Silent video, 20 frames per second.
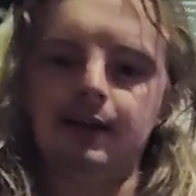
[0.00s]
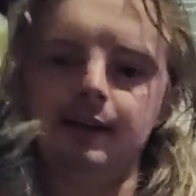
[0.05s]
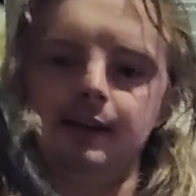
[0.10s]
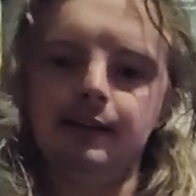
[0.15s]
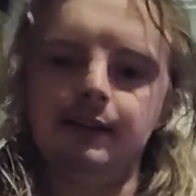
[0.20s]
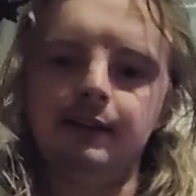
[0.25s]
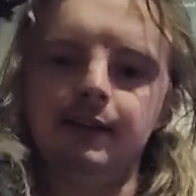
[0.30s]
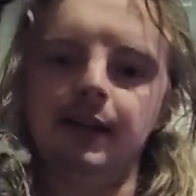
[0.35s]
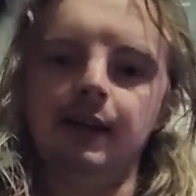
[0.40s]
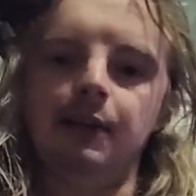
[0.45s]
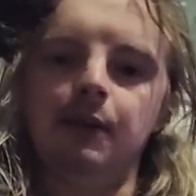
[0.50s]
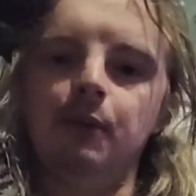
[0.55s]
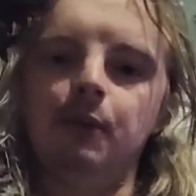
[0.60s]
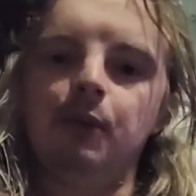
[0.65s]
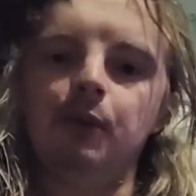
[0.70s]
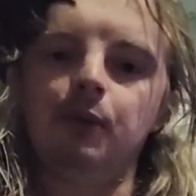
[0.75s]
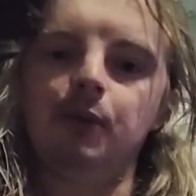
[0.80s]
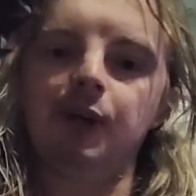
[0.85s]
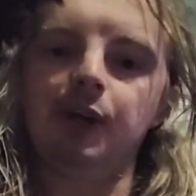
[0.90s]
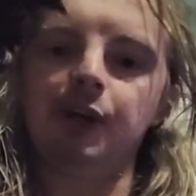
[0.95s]
And see,
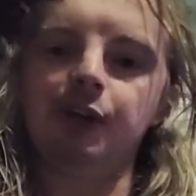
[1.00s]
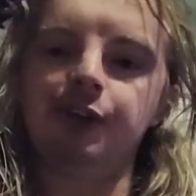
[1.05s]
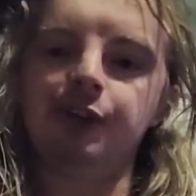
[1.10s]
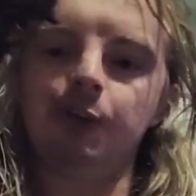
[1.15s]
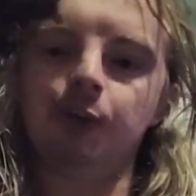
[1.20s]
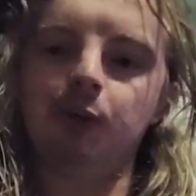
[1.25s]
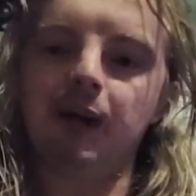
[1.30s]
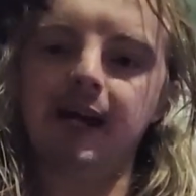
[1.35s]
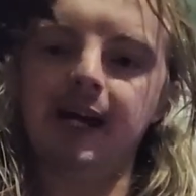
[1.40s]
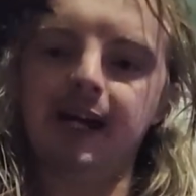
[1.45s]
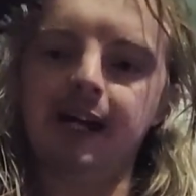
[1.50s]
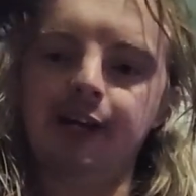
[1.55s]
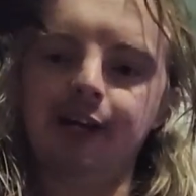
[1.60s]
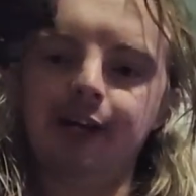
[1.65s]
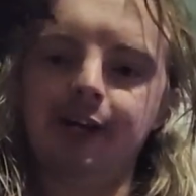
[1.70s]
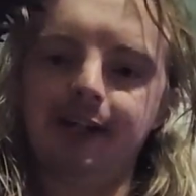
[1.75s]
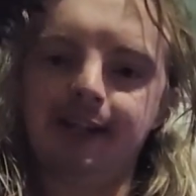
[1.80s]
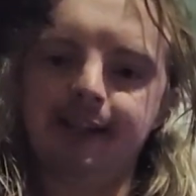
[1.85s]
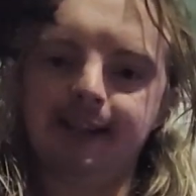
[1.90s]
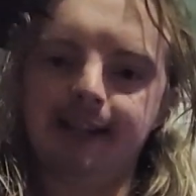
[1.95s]
when I used to wag it
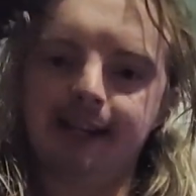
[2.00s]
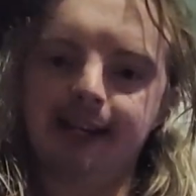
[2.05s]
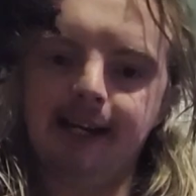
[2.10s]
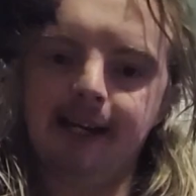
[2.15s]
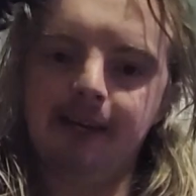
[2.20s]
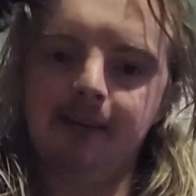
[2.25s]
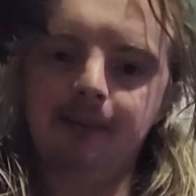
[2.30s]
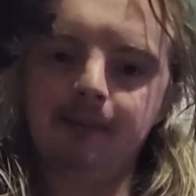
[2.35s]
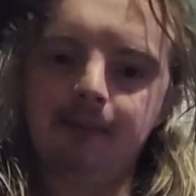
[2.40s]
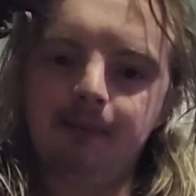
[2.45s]
like that,